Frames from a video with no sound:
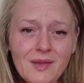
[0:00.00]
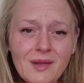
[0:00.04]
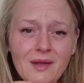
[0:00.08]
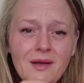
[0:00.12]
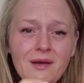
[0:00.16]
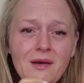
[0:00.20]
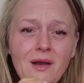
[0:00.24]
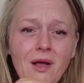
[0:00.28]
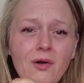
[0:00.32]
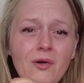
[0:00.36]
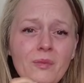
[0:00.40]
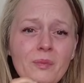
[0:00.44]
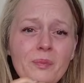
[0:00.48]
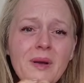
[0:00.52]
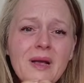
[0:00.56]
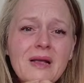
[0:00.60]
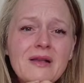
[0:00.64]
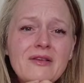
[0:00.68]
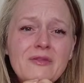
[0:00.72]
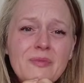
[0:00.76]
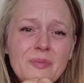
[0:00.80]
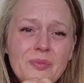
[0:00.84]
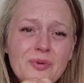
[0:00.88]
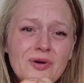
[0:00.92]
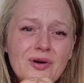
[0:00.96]
an old
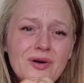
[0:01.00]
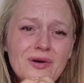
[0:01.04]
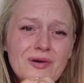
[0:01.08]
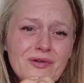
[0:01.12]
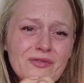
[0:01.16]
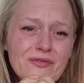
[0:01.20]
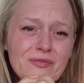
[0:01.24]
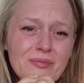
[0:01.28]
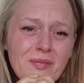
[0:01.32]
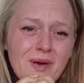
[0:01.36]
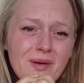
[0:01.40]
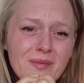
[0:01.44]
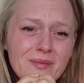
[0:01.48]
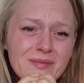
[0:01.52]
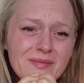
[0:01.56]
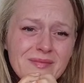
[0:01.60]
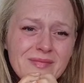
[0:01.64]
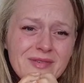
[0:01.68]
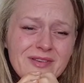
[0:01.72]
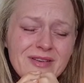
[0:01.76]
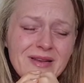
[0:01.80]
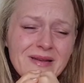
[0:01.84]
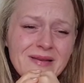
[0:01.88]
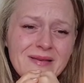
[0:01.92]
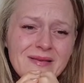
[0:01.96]
passport of
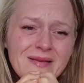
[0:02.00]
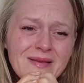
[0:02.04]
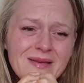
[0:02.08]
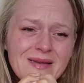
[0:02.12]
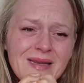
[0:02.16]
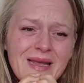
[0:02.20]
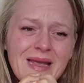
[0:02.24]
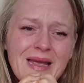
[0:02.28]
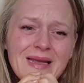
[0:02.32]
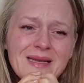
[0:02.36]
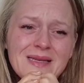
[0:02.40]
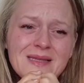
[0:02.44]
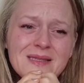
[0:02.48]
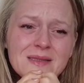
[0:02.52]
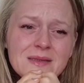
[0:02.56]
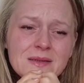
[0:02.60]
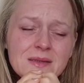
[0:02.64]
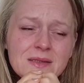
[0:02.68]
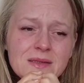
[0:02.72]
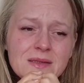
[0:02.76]
Mum's yesterday